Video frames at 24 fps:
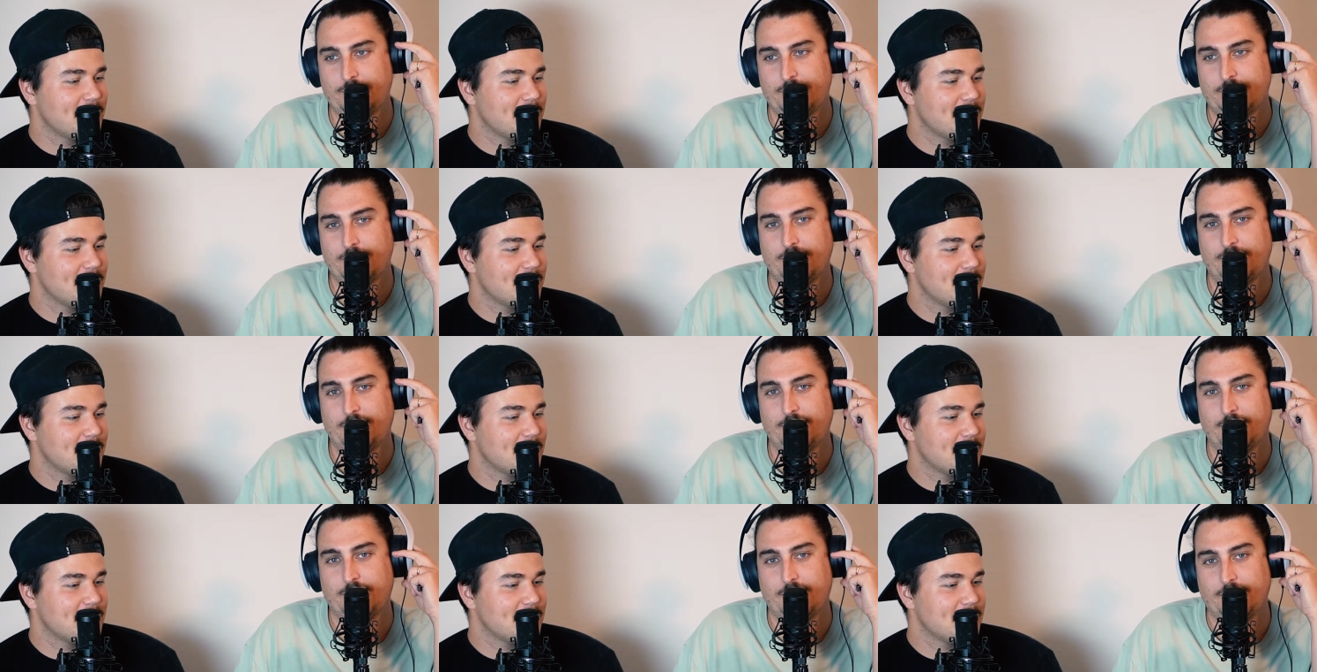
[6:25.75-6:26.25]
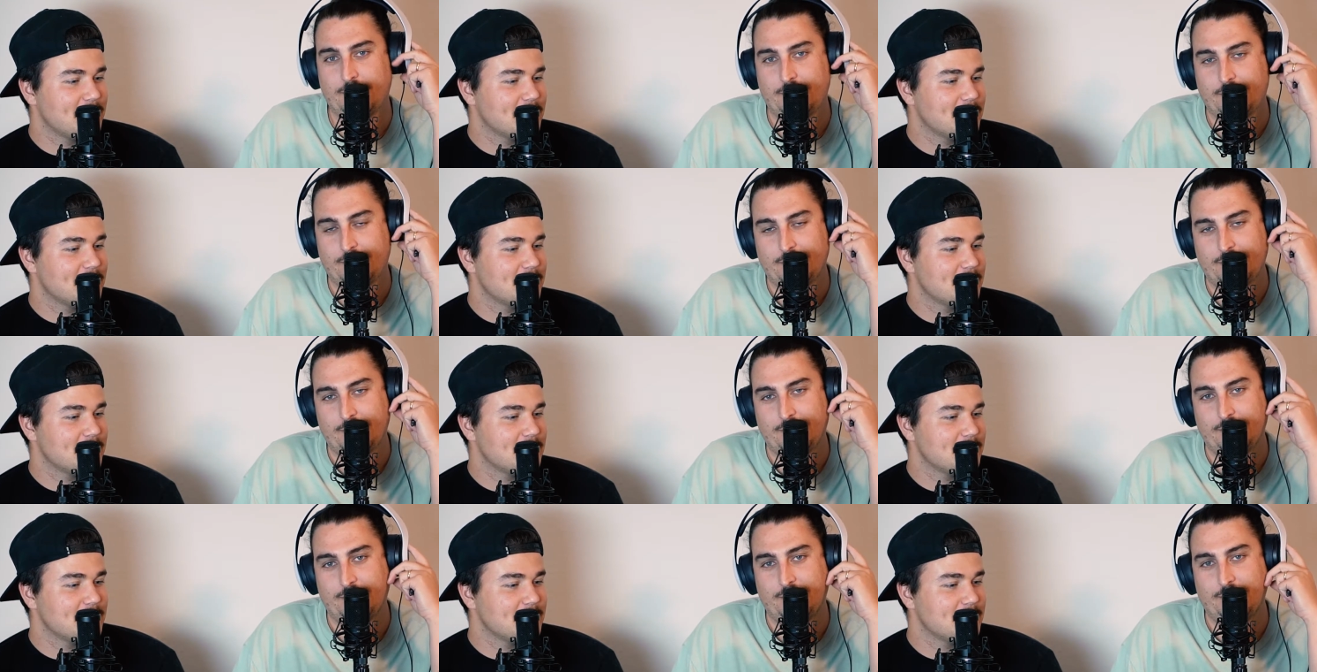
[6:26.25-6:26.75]

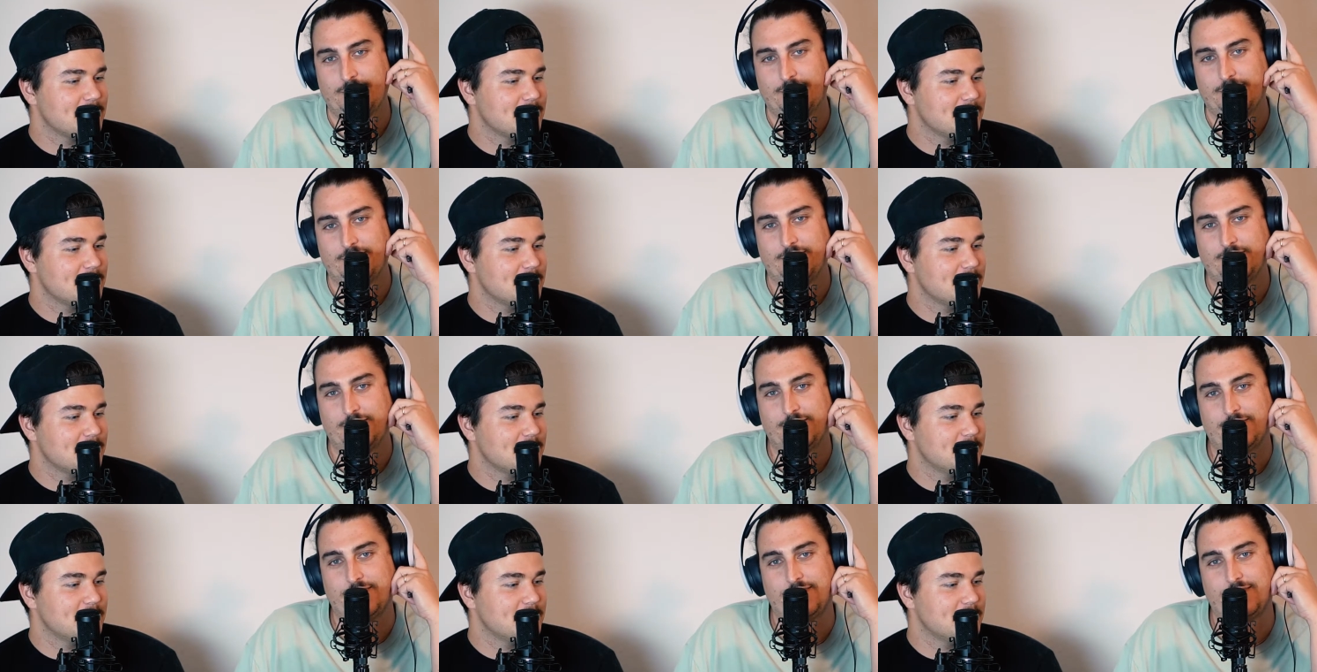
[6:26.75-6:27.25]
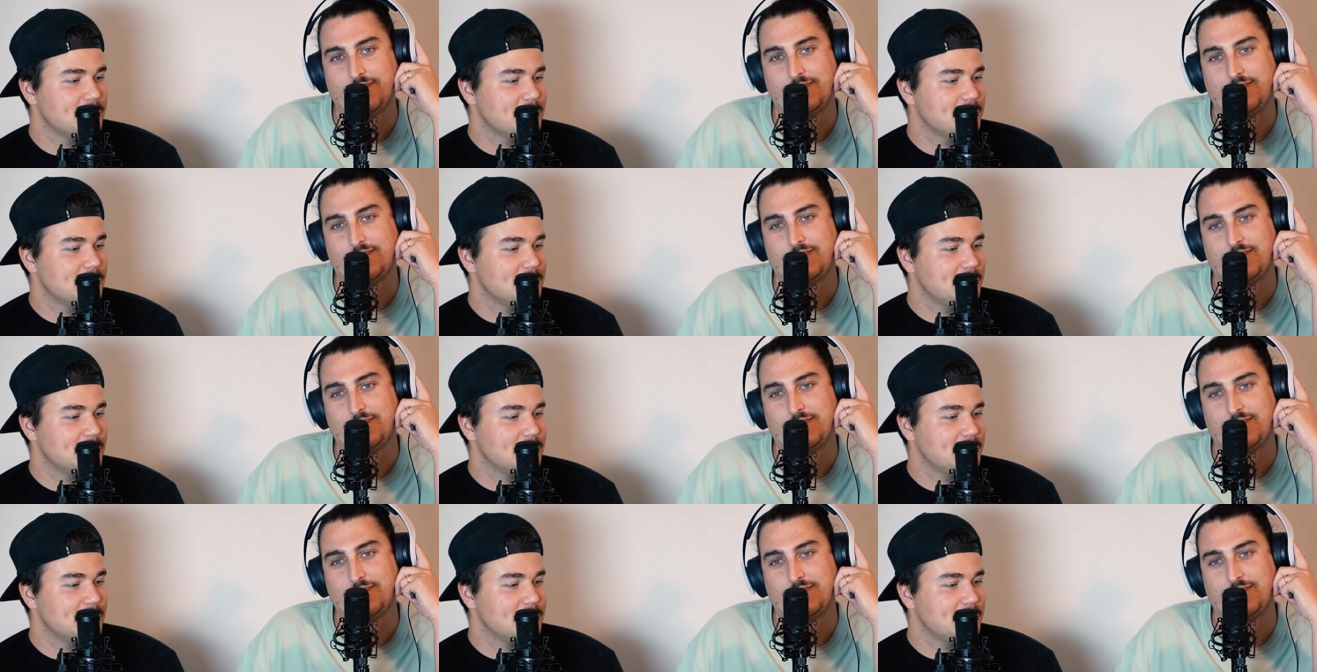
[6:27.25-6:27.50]
[no speech]